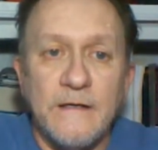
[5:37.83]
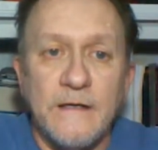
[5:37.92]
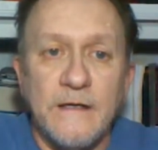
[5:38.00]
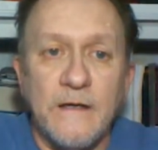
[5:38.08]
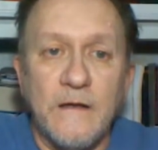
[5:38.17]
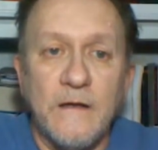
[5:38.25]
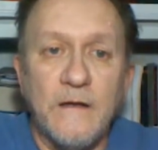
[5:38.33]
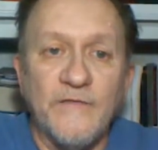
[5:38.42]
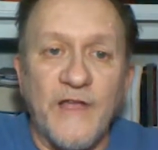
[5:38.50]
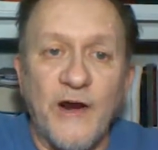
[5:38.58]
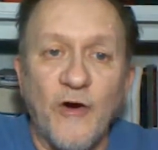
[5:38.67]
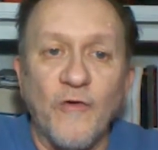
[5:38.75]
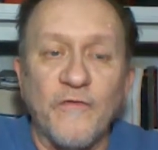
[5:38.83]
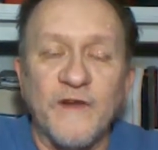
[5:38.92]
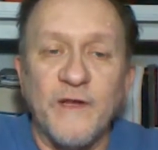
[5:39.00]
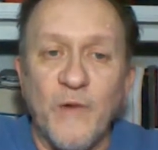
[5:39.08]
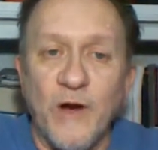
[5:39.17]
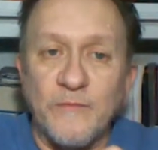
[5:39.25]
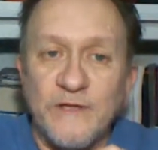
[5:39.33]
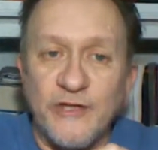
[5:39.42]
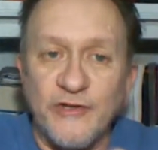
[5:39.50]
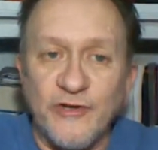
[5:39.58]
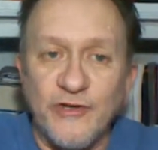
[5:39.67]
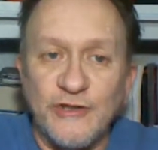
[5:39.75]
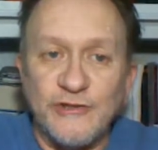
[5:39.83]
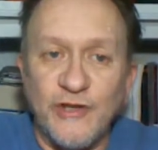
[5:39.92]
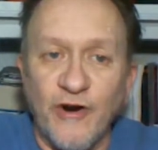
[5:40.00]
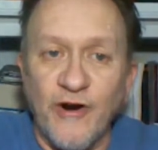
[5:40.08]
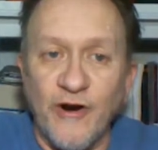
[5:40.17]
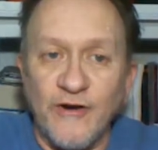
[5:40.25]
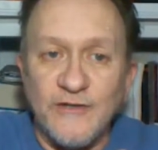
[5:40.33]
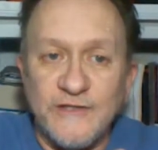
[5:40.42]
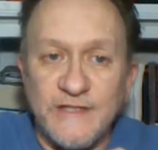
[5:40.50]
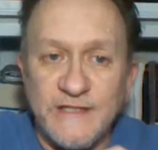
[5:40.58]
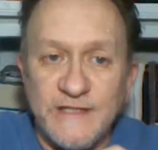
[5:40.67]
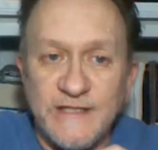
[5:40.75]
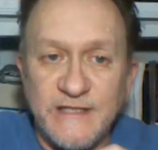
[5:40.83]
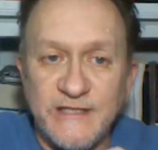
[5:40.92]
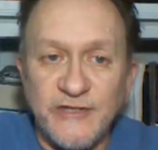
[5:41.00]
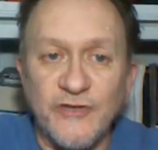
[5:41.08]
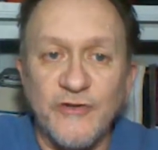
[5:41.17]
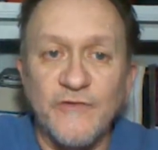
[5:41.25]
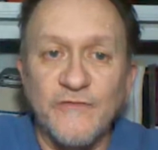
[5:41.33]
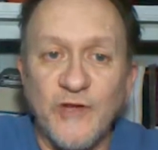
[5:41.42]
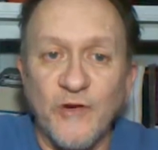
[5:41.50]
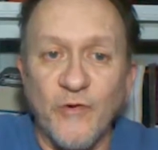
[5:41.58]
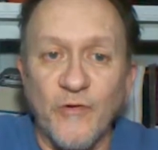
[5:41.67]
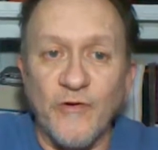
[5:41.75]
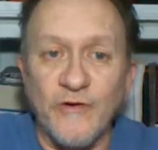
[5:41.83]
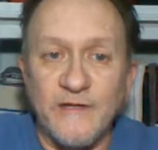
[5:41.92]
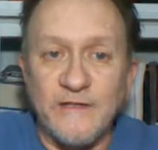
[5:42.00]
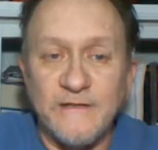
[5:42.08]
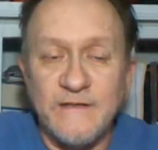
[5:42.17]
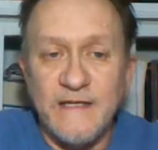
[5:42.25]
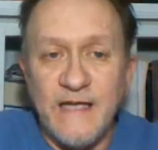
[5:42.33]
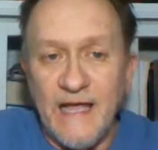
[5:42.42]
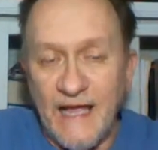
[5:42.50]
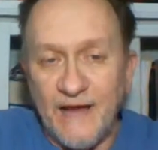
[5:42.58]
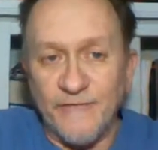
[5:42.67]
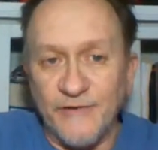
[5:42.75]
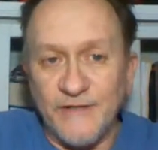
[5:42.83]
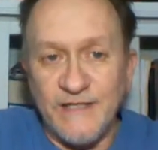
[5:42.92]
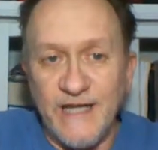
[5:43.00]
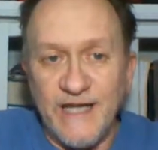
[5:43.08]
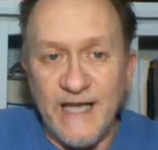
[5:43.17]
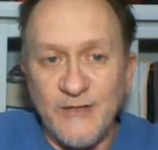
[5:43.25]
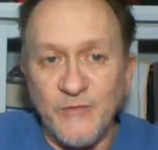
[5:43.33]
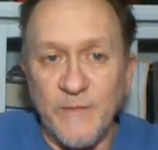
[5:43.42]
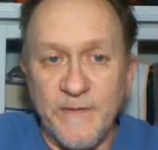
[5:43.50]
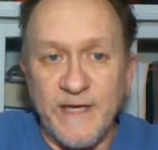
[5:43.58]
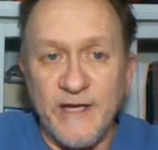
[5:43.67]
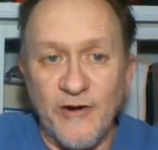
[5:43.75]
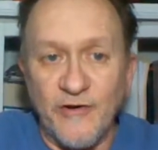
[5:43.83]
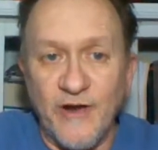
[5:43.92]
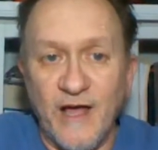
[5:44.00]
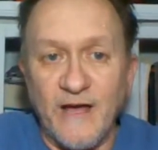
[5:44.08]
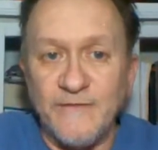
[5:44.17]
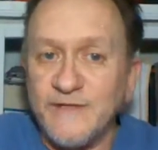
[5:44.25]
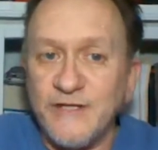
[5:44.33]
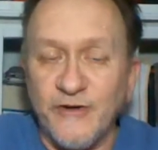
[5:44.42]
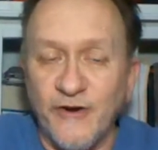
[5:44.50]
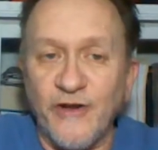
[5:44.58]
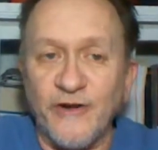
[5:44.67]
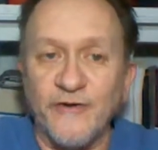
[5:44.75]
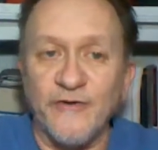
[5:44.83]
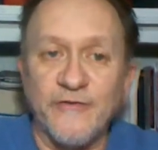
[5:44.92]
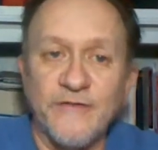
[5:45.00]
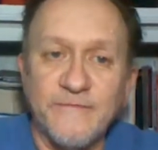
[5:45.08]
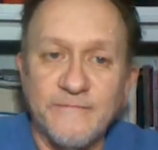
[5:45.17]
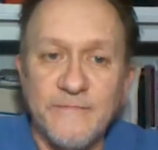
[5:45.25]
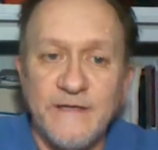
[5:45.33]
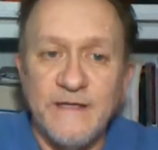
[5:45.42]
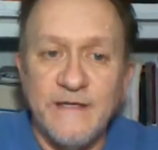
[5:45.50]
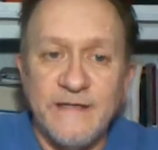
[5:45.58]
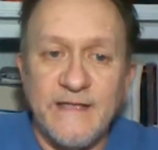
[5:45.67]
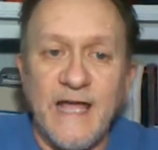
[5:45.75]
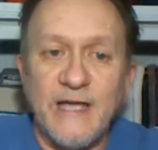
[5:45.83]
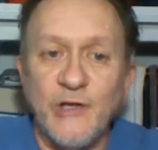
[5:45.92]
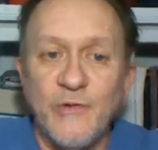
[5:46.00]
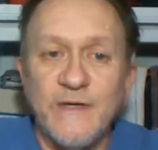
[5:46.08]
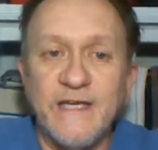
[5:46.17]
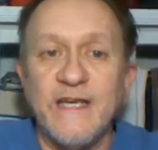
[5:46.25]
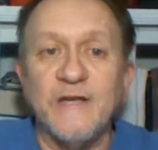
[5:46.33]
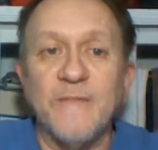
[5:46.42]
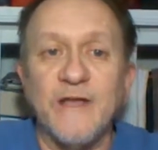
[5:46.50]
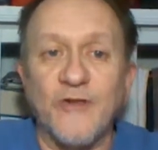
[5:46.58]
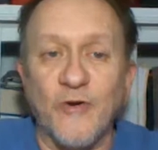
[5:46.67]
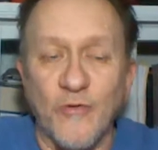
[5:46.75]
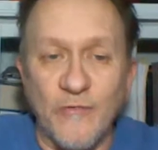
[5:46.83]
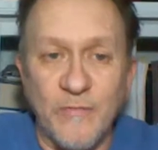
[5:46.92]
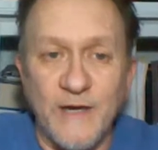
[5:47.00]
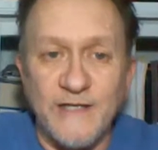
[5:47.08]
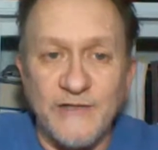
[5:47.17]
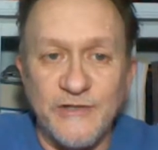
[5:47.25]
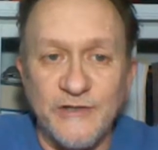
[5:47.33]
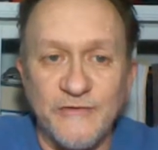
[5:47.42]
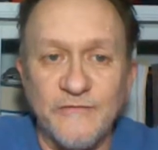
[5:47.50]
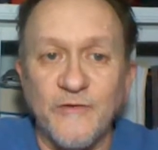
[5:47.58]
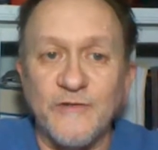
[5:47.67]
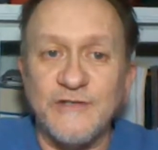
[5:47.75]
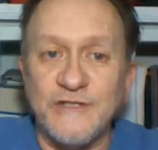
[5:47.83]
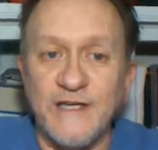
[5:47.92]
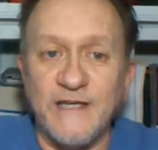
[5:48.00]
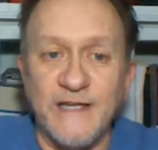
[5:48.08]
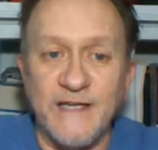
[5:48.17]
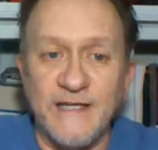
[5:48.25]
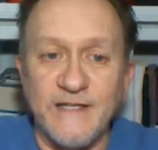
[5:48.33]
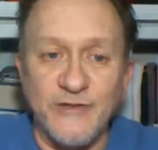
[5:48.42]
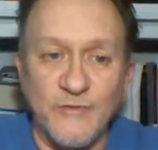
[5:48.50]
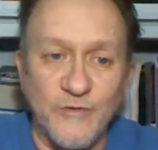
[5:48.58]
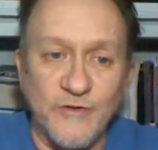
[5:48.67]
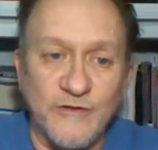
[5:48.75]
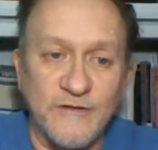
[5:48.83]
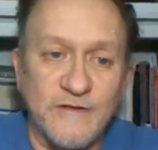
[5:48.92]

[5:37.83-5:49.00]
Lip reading: that hopefully will help to encourage our hearts to serve the Lord every day as we begin our lives here on earth. Thank you again. May the Lord bless you for studying His Word.